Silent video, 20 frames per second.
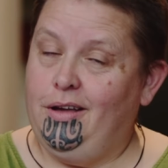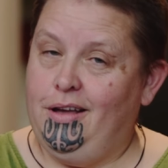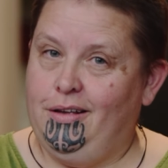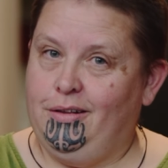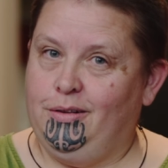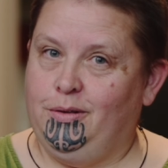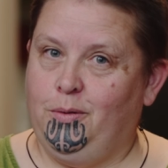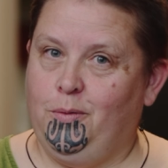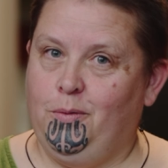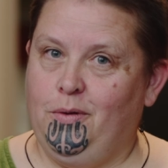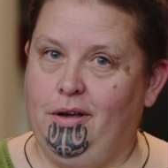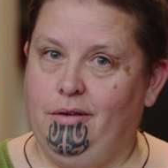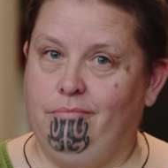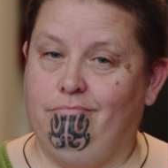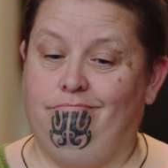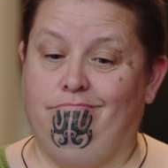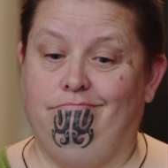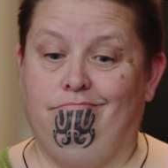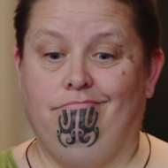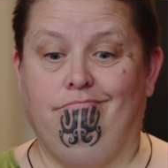Kia ora
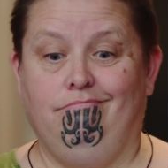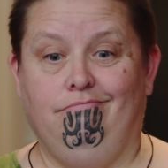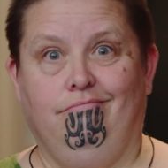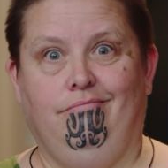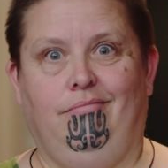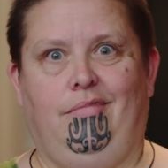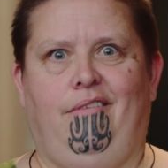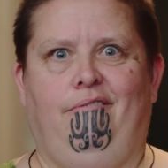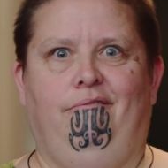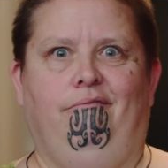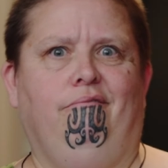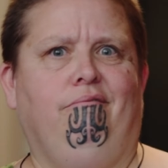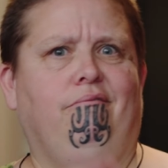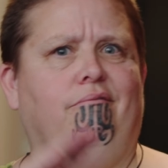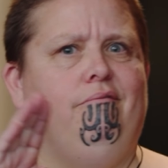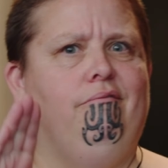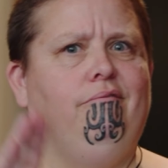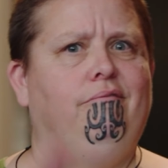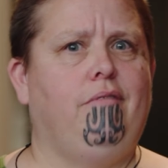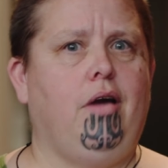koutou katoa.
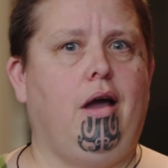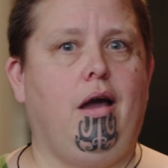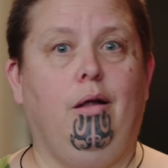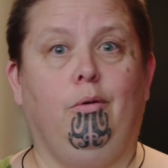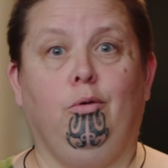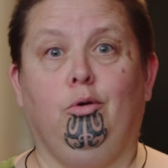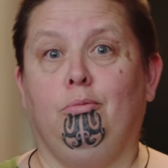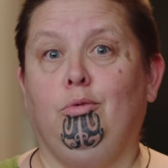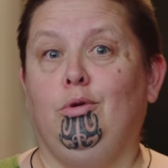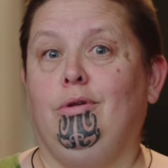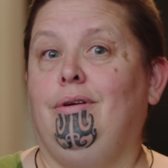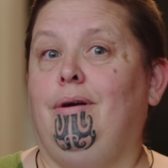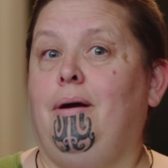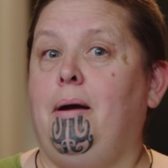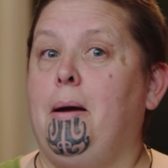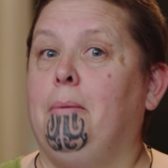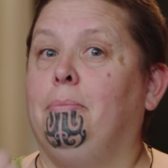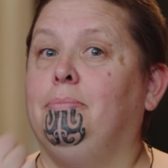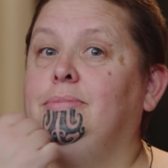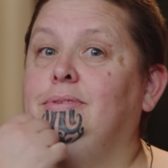
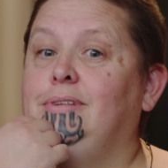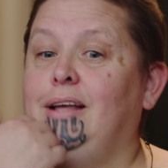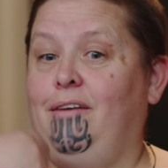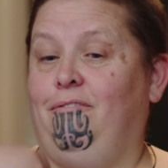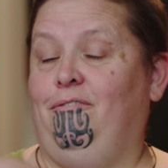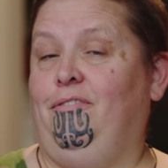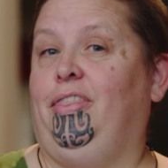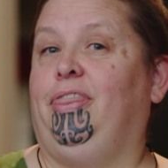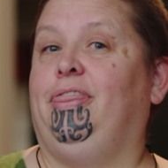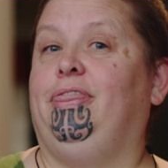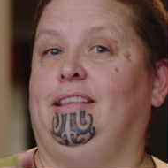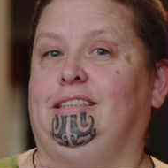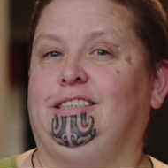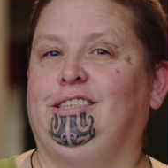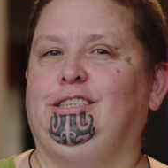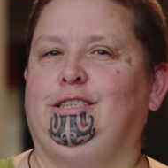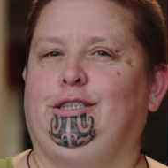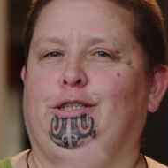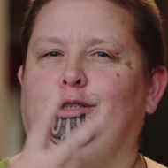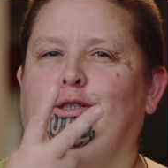Welcome to our final
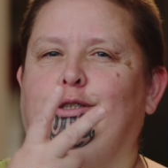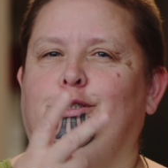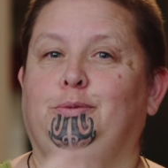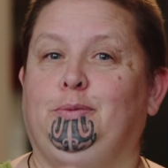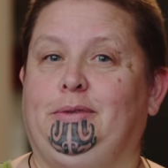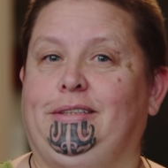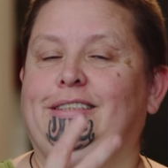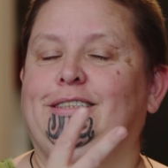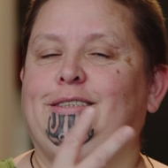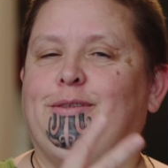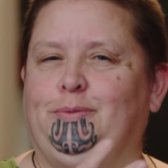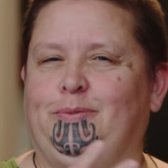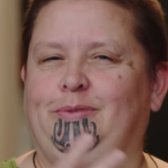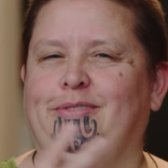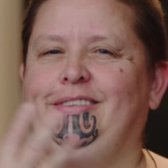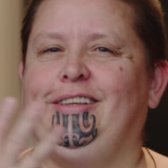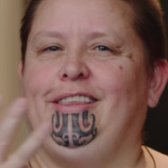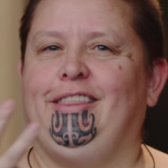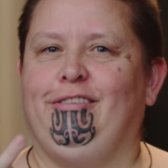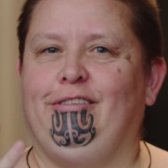community update for
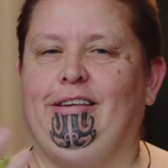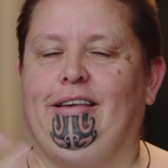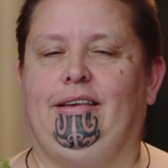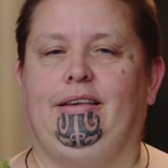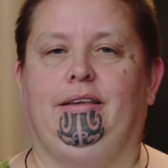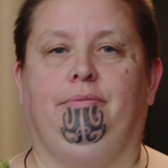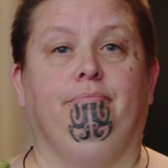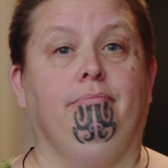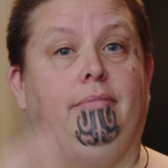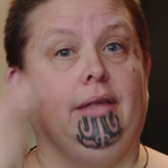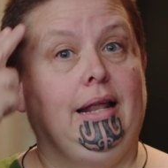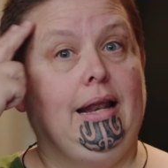2023.